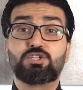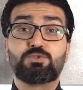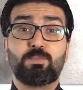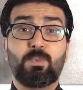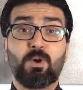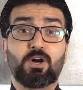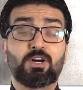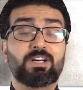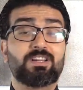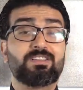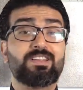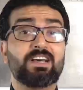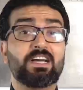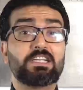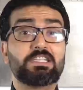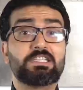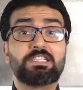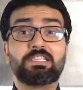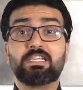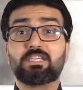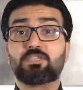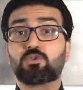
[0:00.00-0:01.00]
sparked the
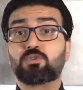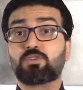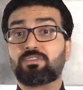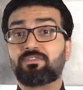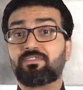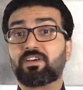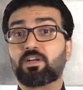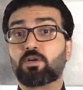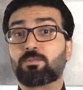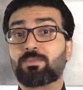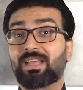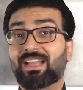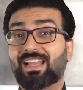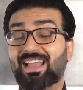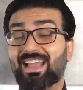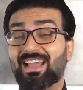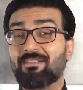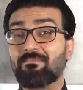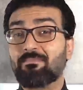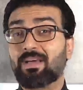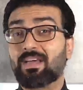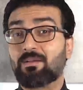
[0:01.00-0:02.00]
idea to develop the
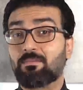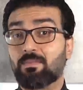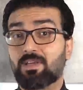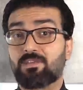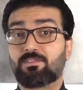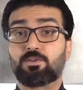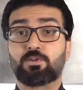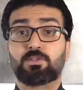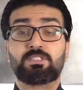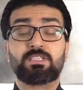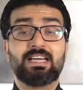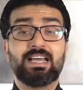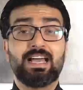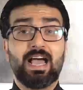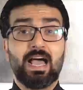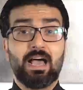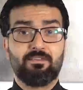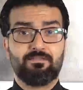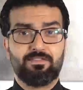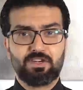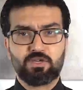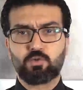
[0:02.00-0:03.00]
Kanban method,
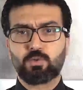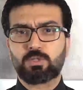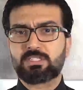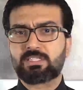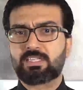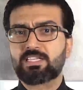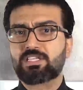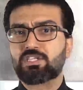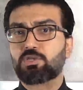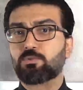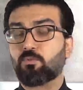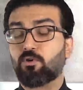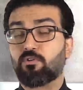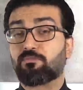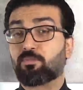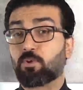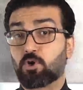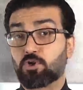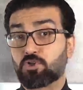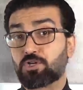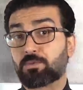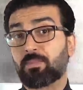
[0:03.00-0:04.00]
a visual system of
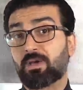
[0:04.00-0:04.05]
project